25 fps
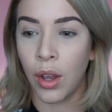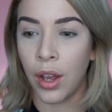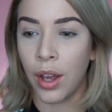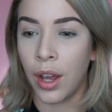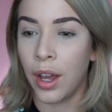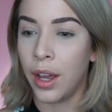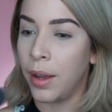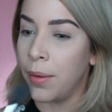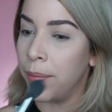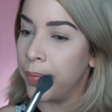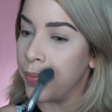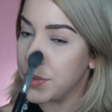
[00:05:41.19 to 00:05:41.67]

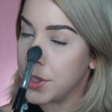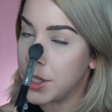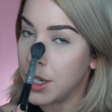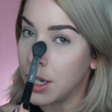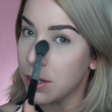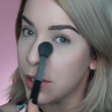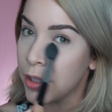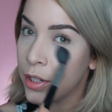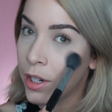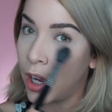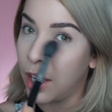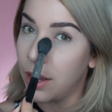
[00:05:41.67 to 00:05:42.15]

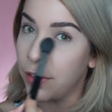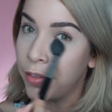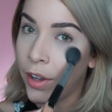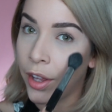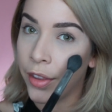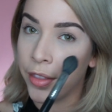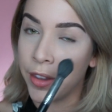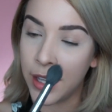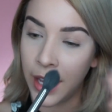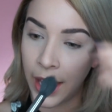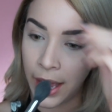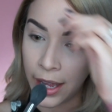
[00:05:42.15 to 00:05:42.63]
dust off
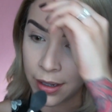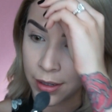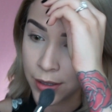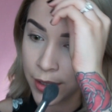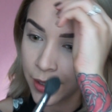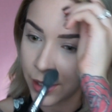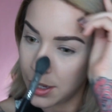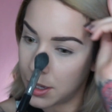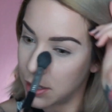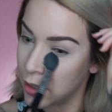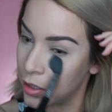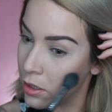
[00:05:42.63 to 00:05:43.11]
all the
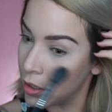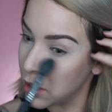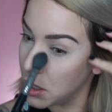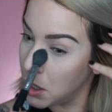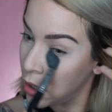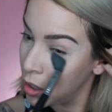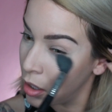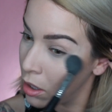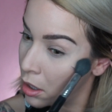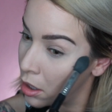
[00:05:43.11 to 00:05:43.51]
excess